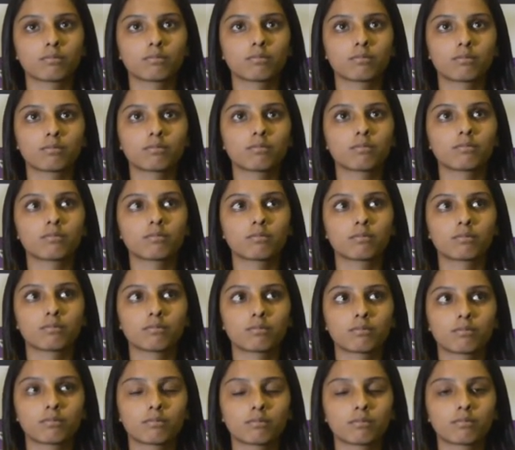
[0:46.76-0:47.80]

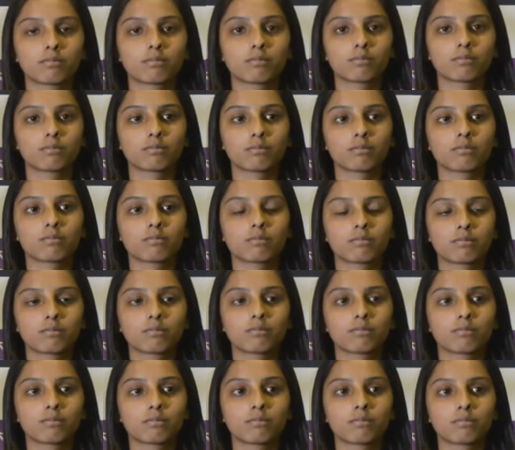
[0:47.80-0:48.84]

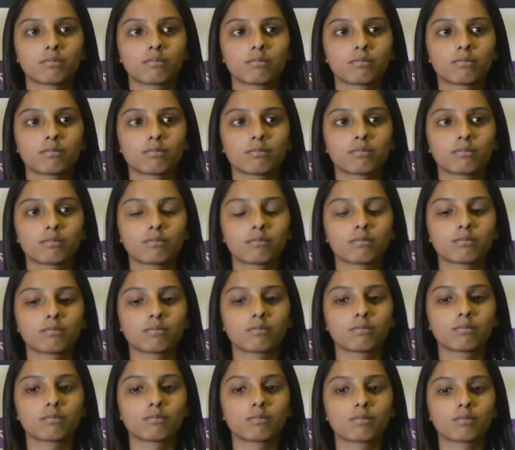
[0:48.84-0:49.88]

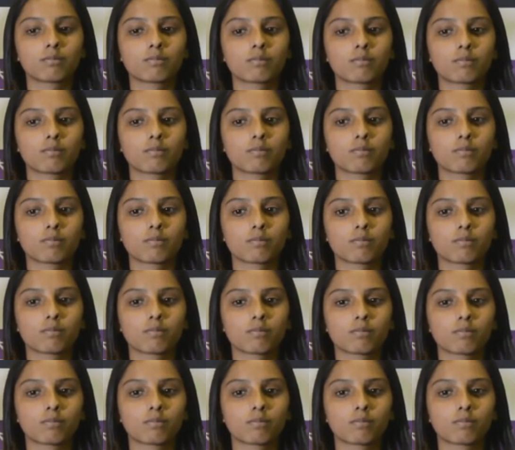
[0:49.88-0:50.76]
The person shown says nothing.